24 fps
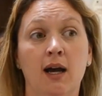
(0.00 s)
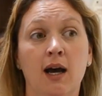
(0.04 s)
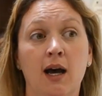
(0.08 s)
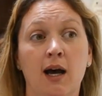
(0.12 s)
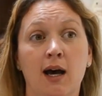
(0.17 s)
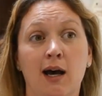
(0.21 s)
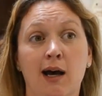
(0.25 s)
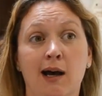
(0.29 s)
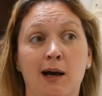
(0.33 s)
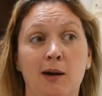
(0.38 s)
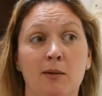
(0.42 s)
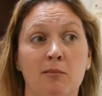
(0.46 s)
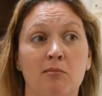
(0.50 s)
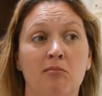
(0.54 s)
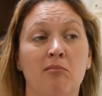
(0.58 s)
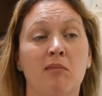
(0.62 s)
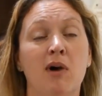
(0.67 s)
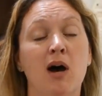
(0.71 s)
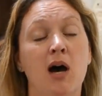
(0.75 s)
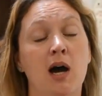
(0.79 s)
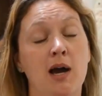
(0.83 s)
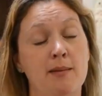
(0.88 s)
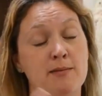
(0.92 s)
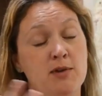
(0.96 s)

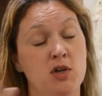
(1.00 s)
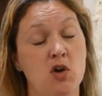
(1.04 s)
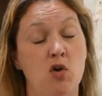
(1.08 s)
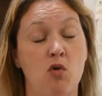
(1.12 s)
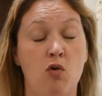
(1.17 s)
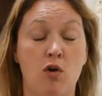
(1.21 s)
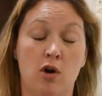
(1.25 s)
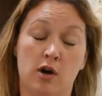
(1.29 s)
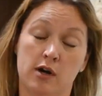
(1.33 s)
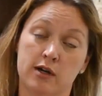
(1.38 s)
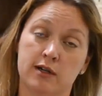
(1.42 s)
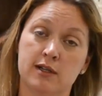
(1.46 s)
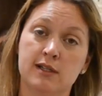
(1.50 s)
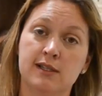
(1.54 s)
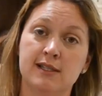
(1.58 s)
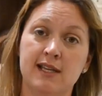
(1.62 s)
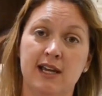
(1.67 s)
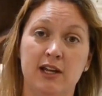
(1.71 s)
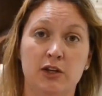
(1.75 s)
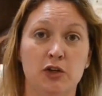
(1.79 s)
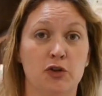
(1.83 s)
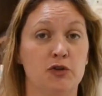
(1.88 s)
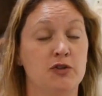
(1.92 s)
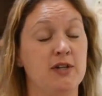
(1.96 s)
um, I'm yours
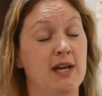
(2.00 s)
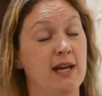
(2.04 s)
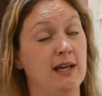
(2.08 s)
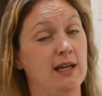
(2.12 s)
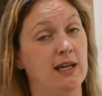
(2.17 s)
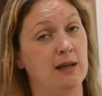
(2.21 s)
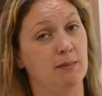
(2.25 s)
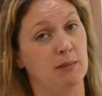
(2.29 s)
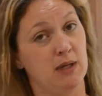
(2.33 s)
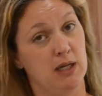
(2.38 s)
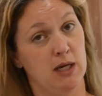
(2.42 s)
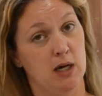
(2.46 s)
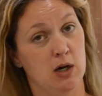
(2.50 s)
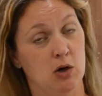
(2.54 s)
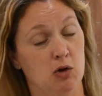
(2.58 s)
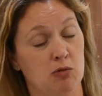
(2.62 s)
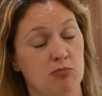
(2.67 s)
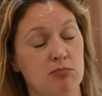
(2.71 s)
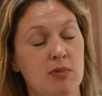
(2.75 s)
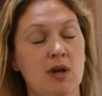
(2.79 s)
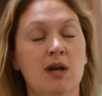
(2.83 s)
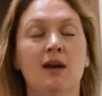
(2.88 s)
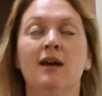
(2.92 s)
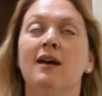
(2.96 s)
and you're taking me
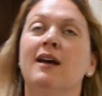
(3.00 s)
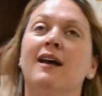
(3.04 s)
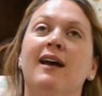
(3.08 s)
home.